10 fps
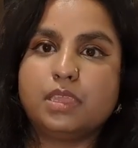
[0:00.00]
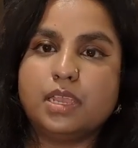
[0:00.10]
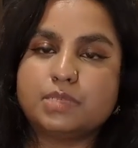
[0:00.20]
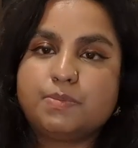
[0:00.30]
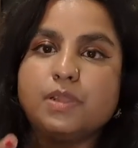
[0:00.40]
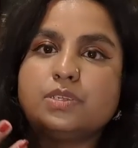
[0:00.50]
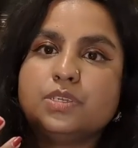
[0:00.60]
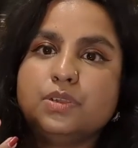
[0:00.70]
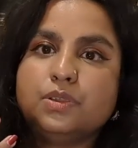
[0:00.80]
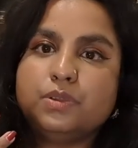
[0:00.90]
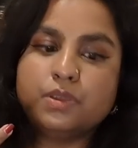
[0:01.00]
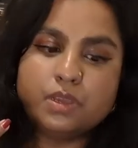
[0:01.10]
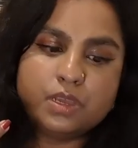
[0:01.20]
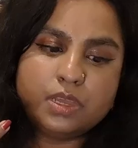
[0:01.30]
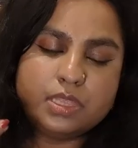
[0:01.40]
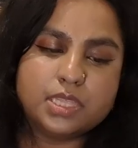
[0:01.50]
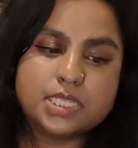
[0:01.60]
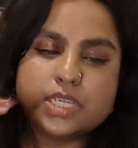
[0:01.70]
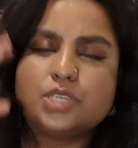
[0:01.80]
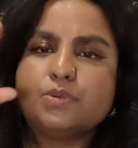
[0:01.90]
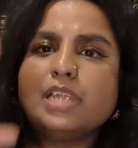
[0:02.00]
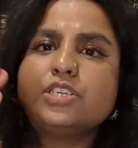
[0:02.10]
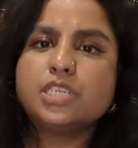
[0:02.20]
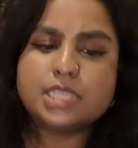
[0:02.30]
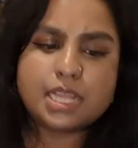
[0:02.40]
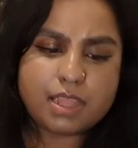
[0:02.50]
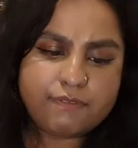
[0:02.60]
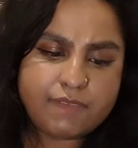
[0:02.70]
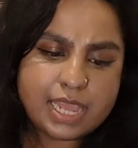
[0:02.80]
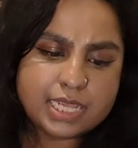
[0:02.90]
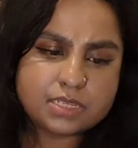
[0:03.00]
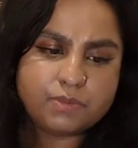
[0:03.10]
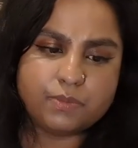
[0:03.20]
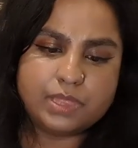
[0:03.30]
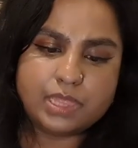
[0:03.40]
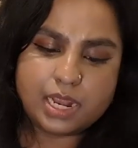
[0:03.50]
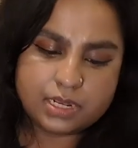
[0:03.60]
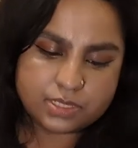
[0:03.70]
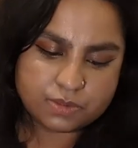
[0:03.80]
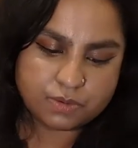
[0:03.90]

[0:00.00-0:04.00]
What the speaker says: it spoke to the situations that they're faced within